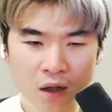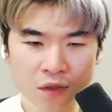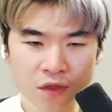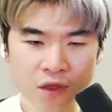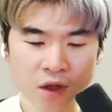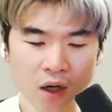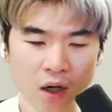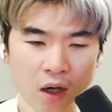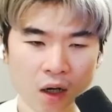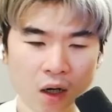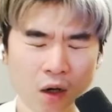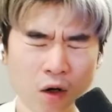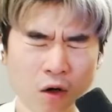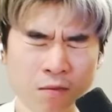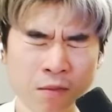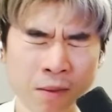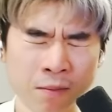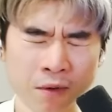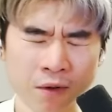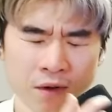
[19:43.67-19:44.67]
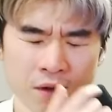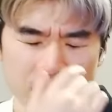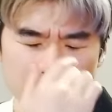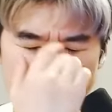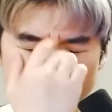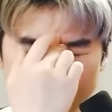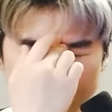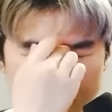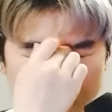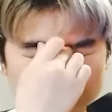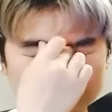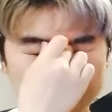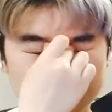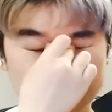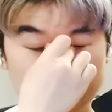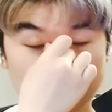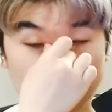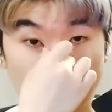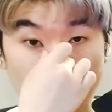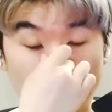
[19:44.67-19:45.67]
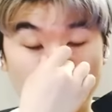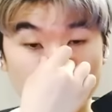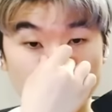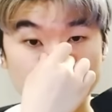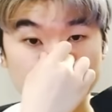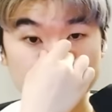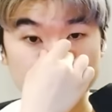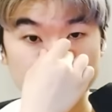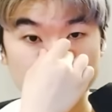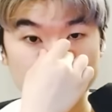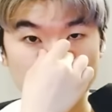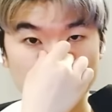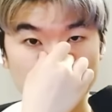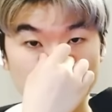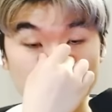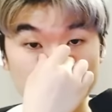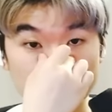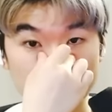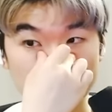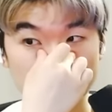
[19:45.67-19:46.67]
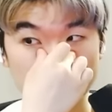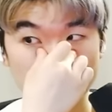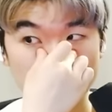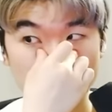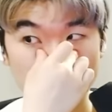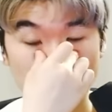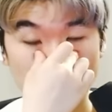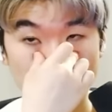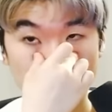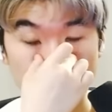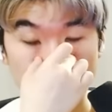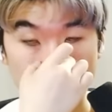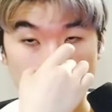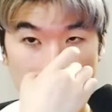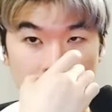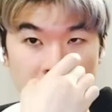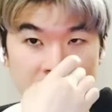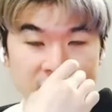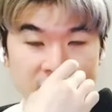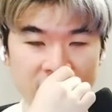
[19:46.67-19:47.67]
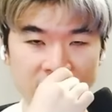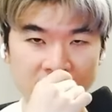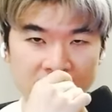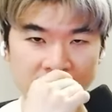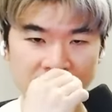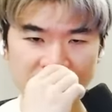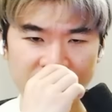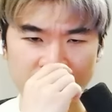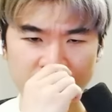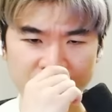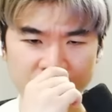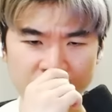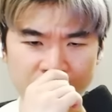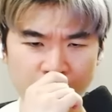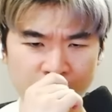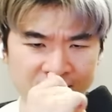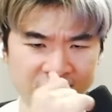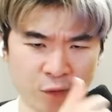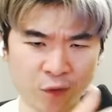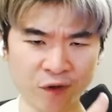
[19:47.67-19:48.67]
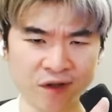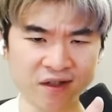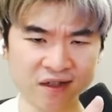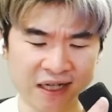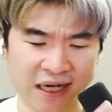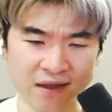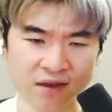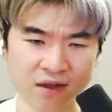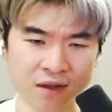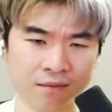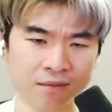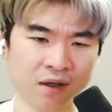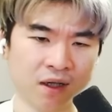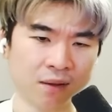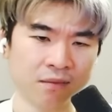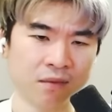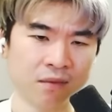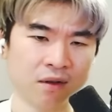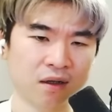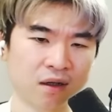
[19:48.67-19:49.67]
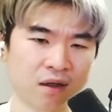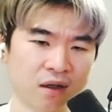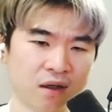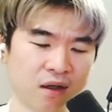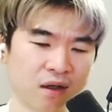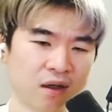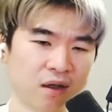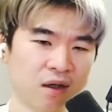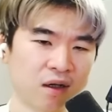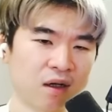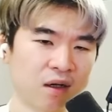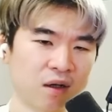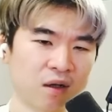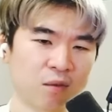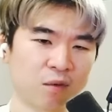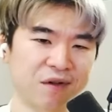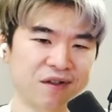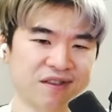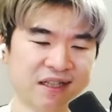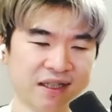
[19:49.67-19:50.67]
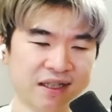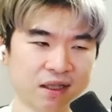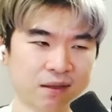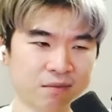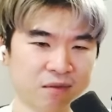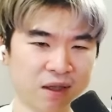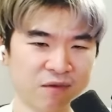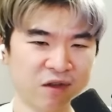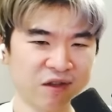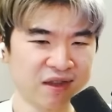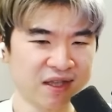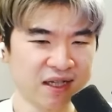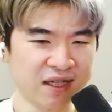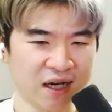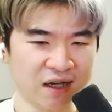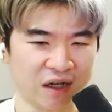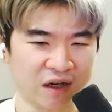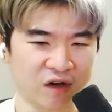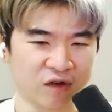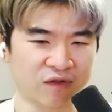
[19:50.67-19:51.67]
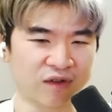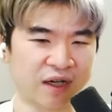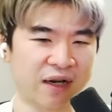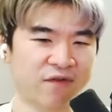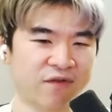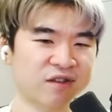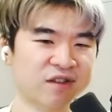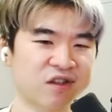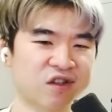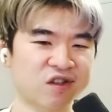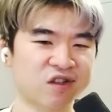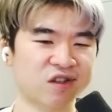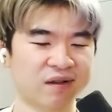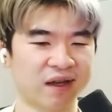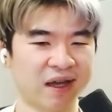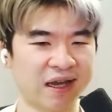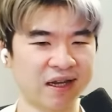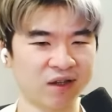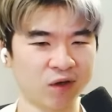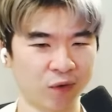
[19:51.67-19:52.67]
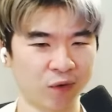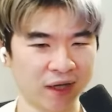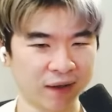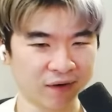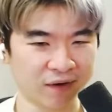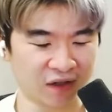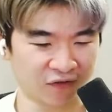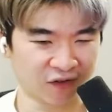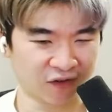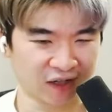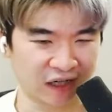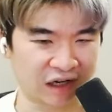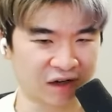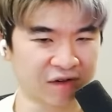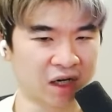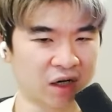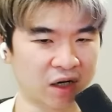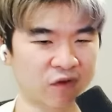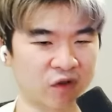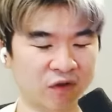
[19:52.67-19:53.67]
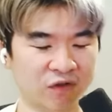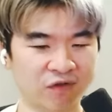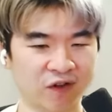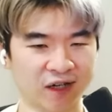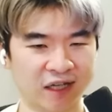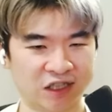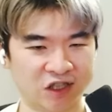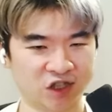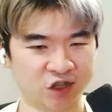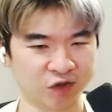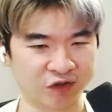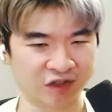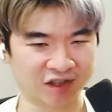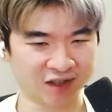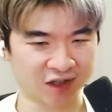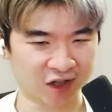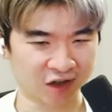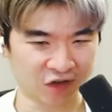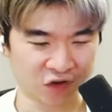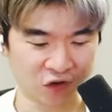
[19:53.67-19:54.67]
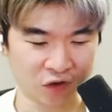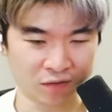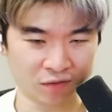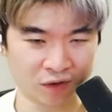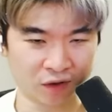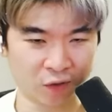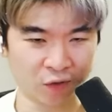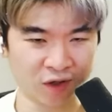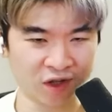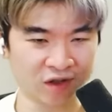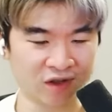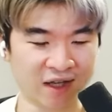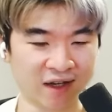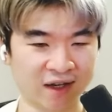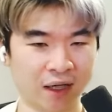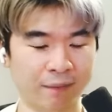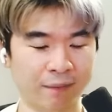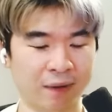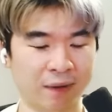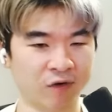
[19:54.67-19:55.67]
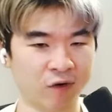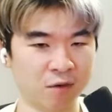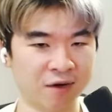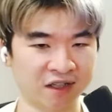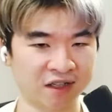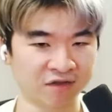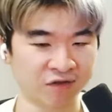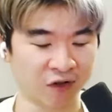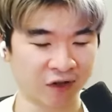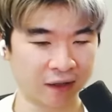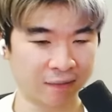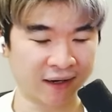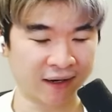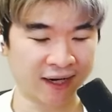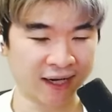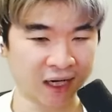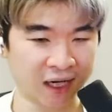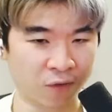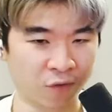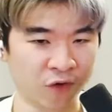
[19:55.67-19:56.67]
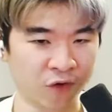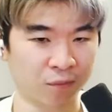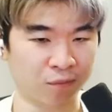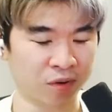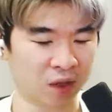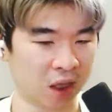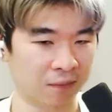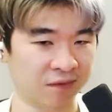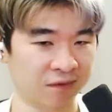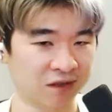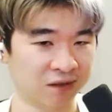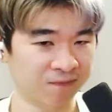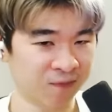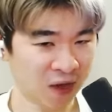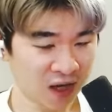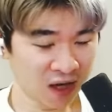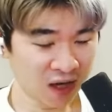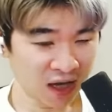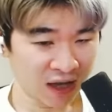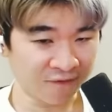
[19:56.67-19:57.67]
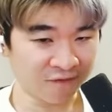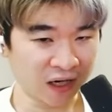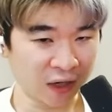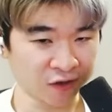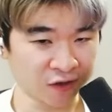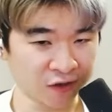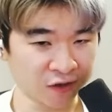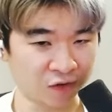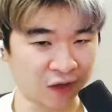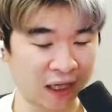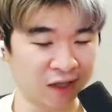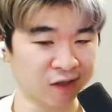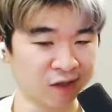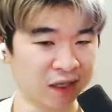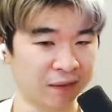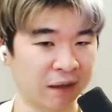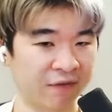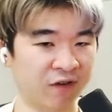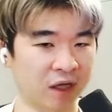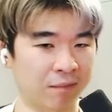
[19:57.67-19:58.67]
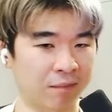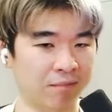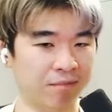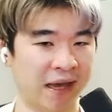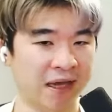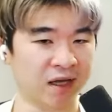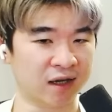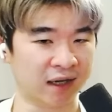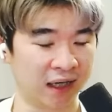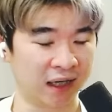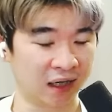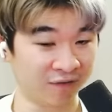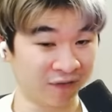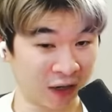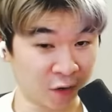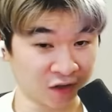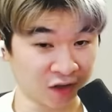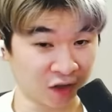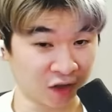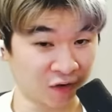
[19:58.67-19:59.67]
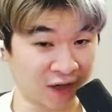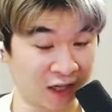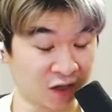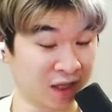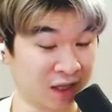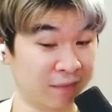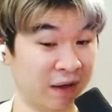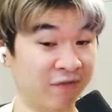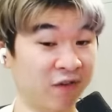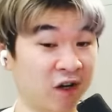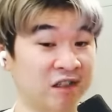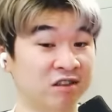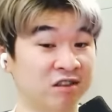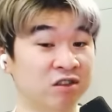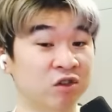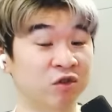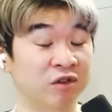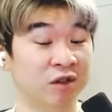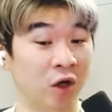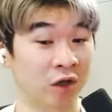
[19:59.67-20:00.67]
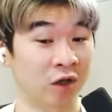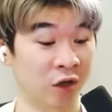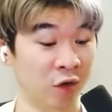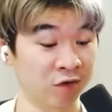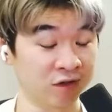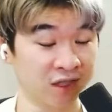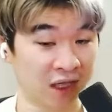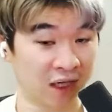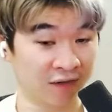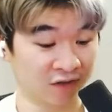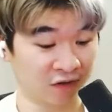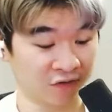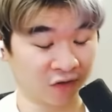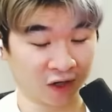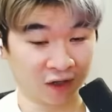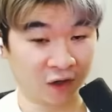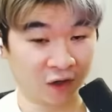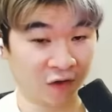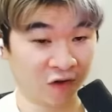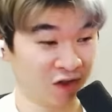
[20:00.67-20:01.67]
The remember it, eh, earlier who was it earlier? Um, mom was at like the funeral service. Was that was that the mom? was that the mom? You think I'm gonna cry for this shit? Ain't no way I'm gonna fucking cry over the fucking children's cartoon, bro. What do you think I'm a grown ass fucking man? I got real problems. If I want to cry, I look at my fucking bank account. If I want to cry, I look at my fucking student loans that I have to fucking owe.